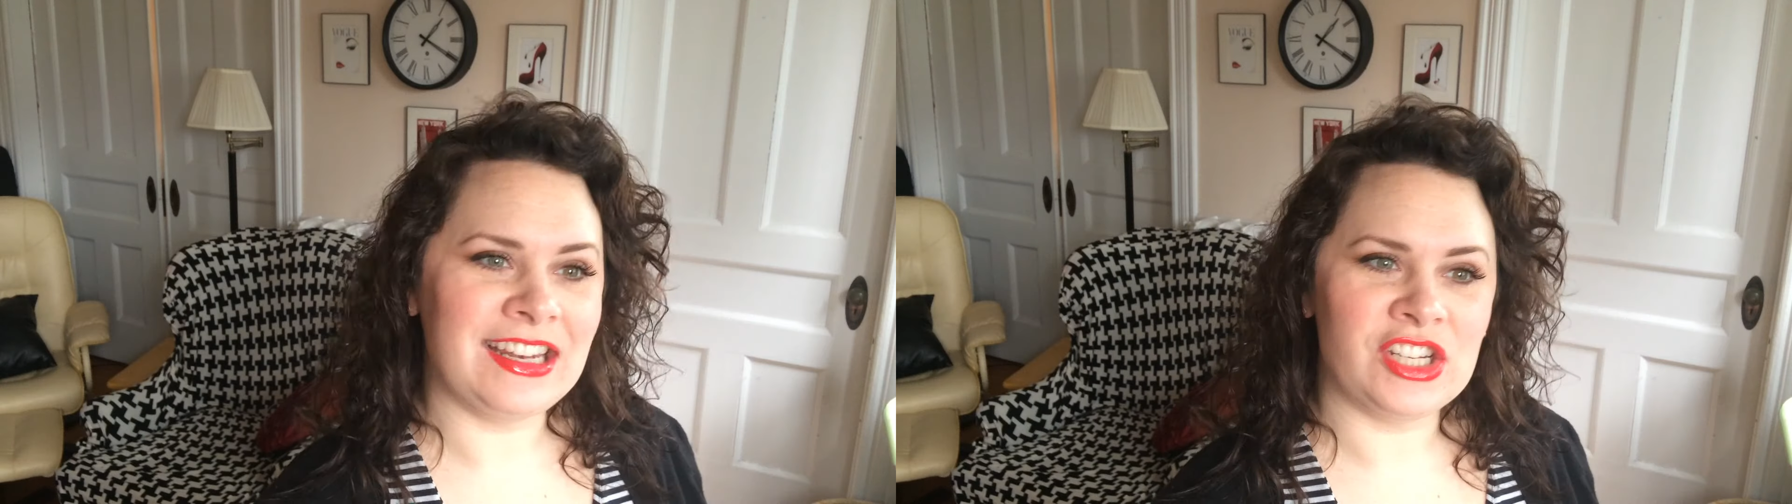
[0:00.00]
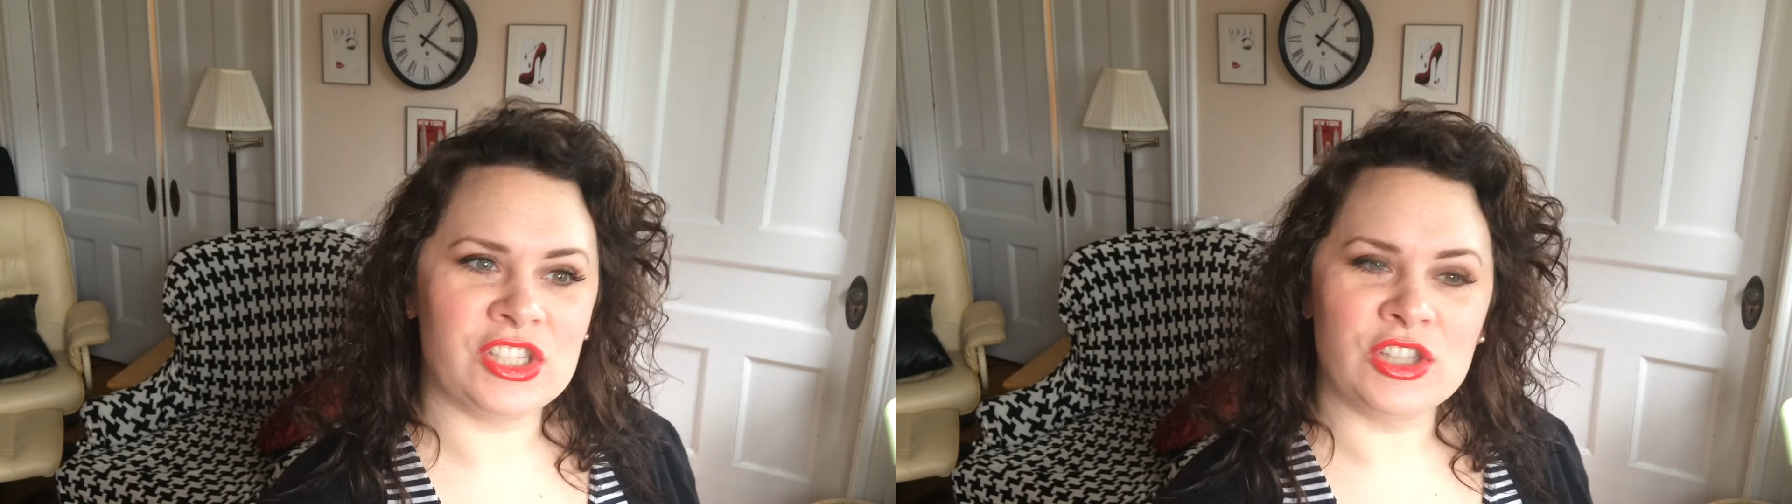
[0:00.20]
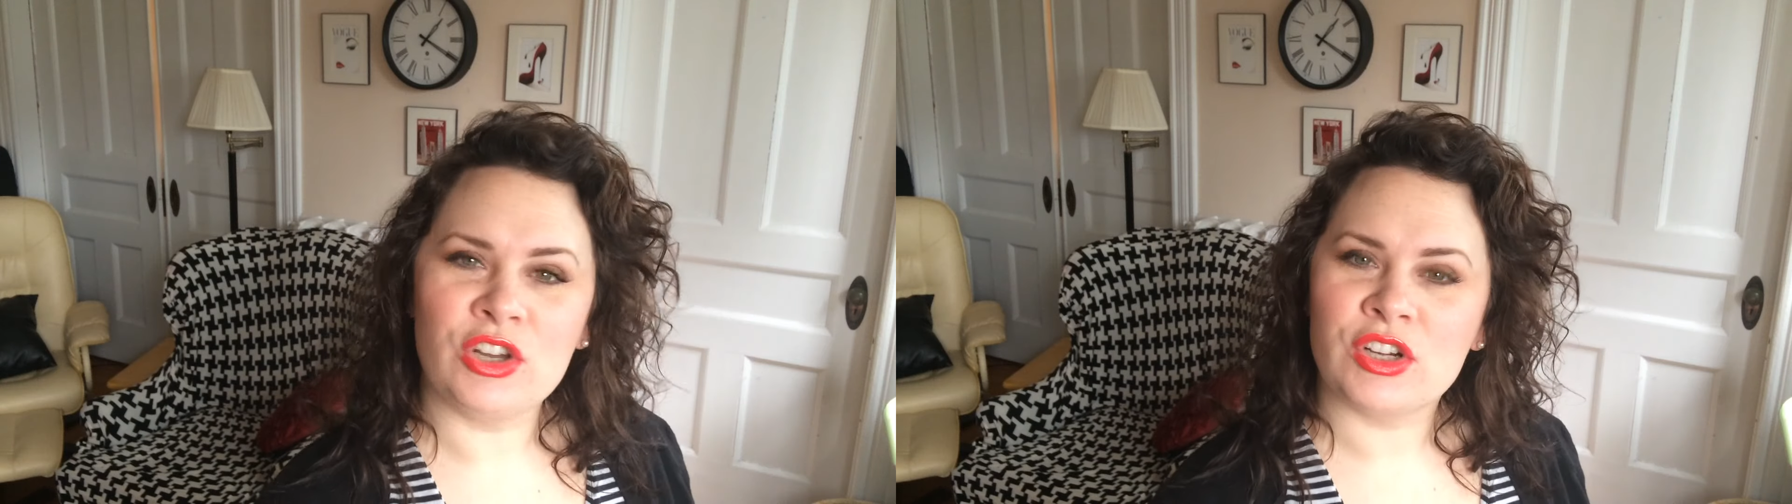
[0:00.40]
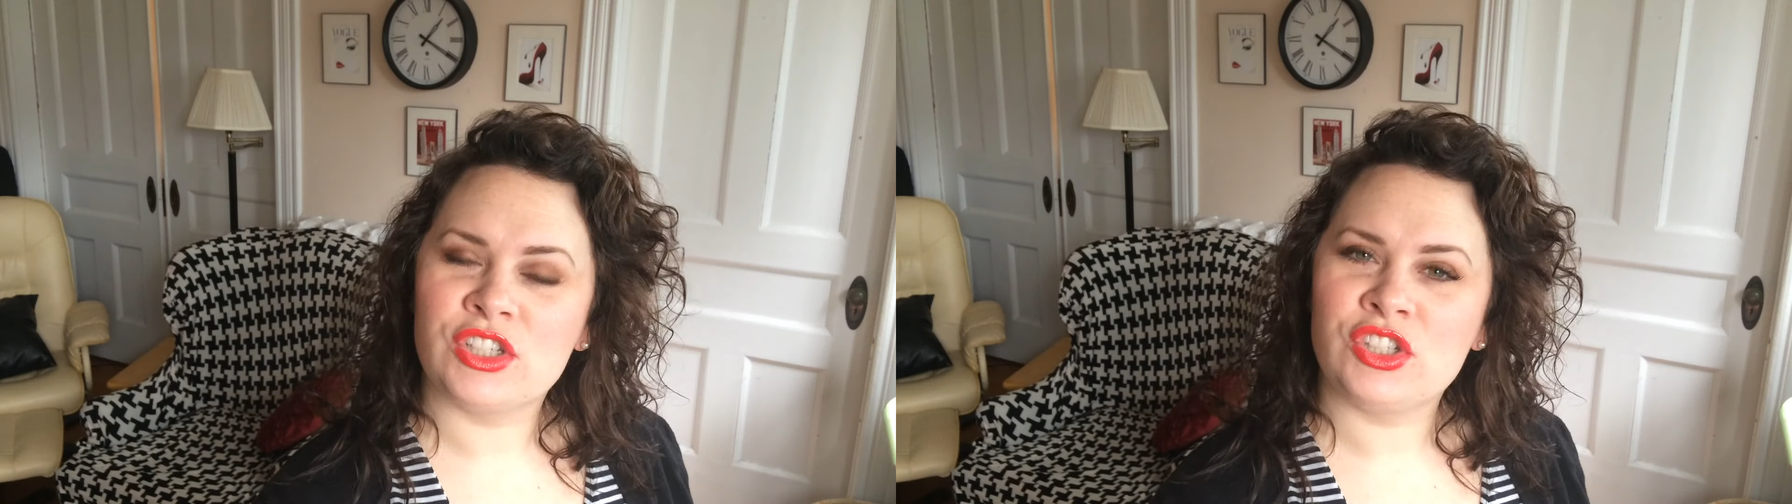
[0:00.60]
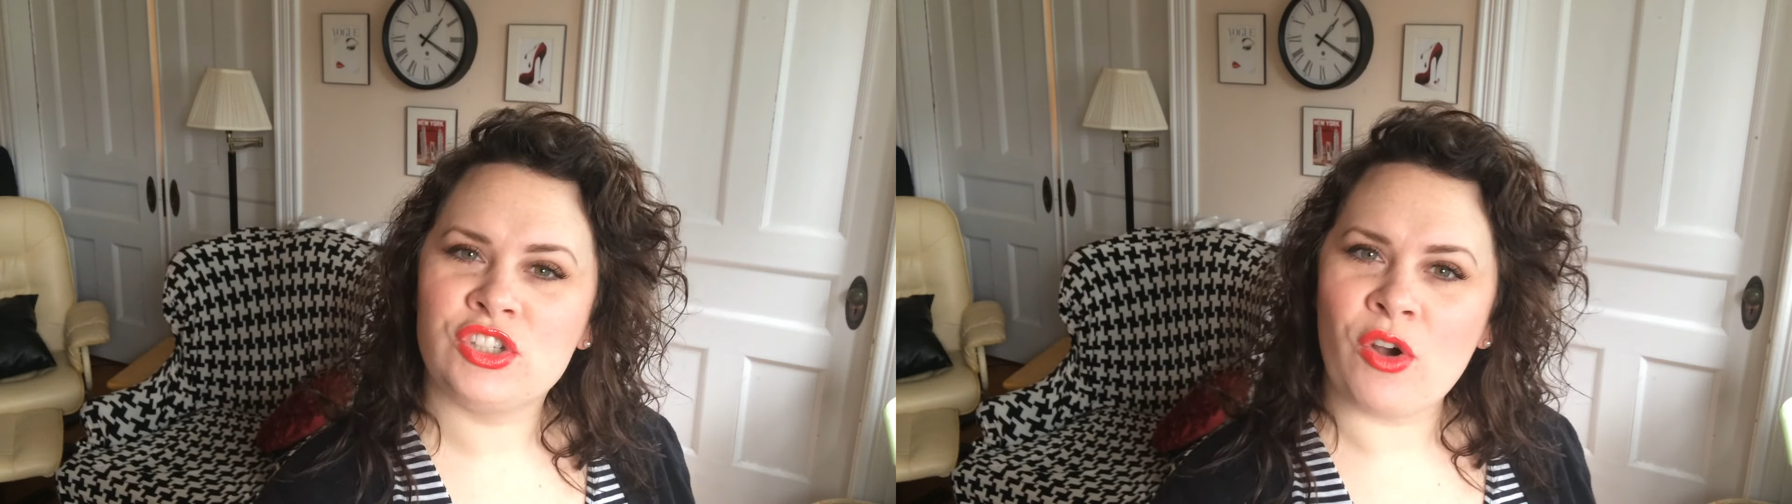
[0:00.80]
It just looks
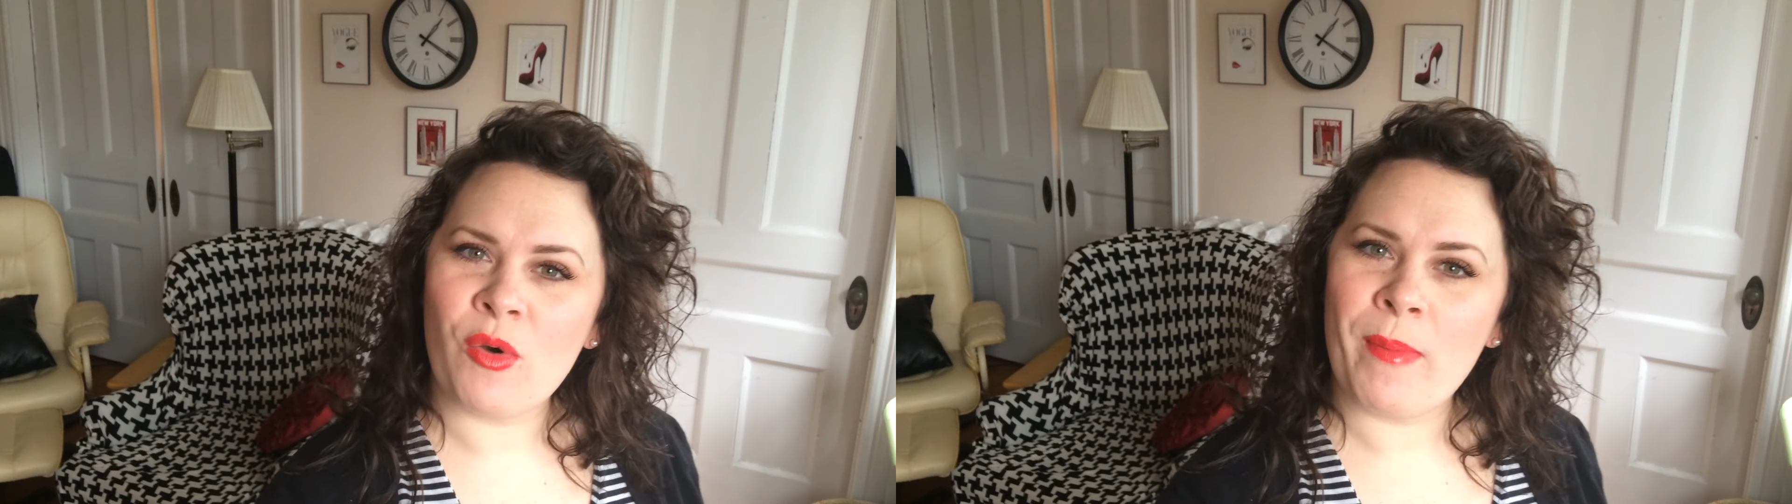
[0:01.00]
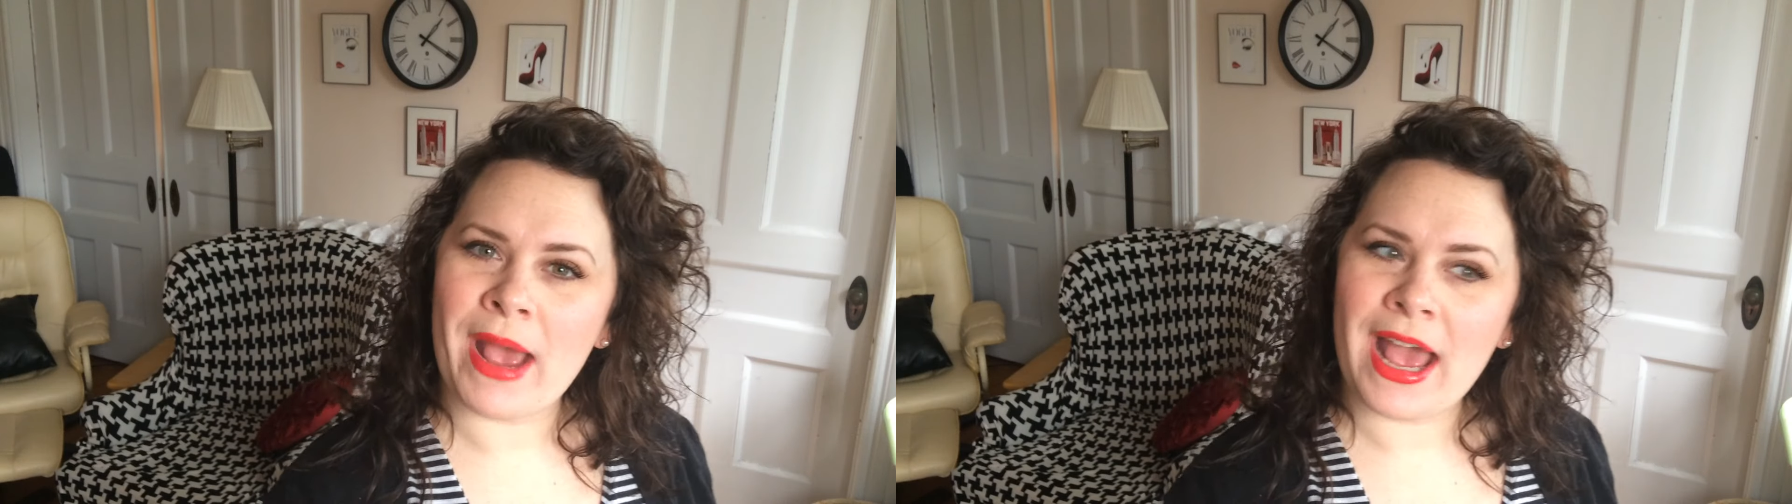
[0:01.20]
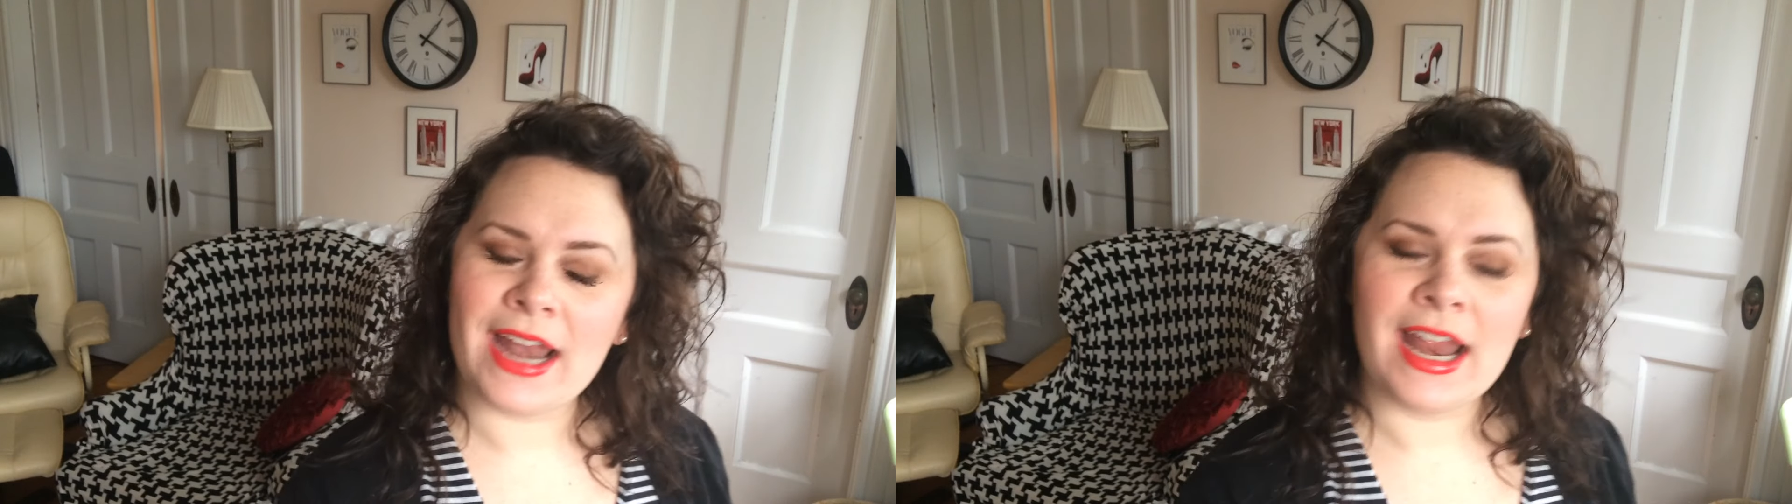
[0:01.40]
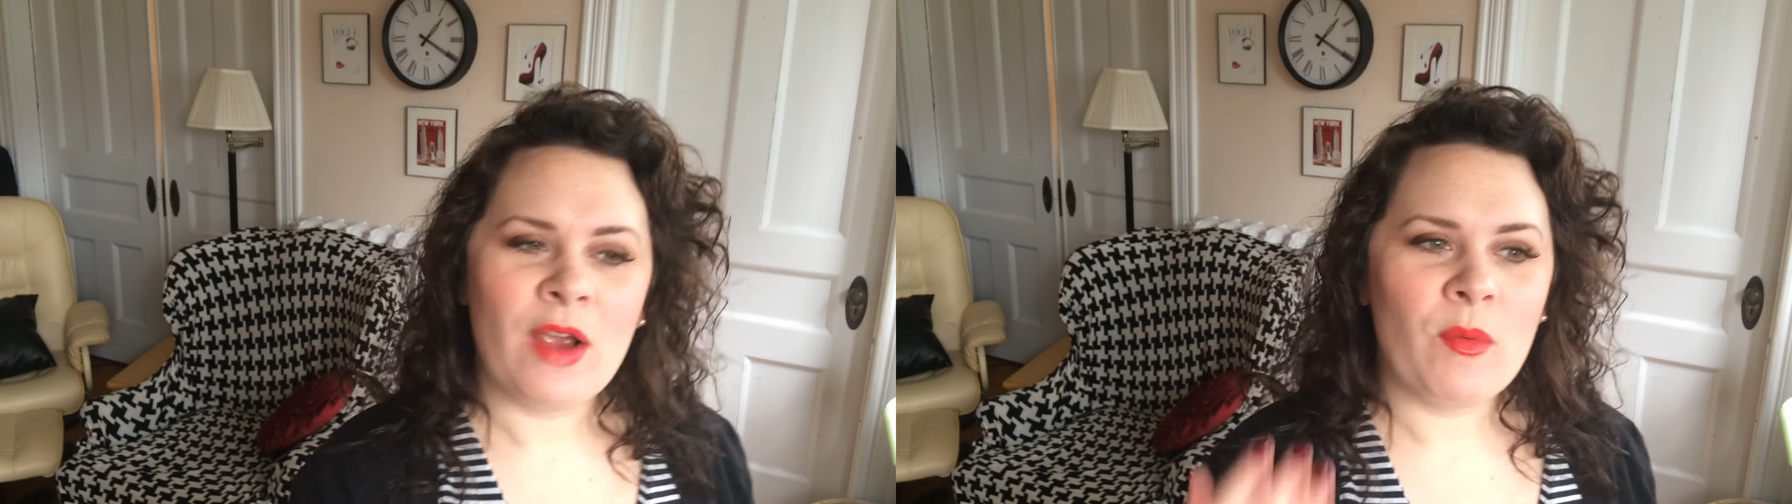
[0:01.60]
so bad.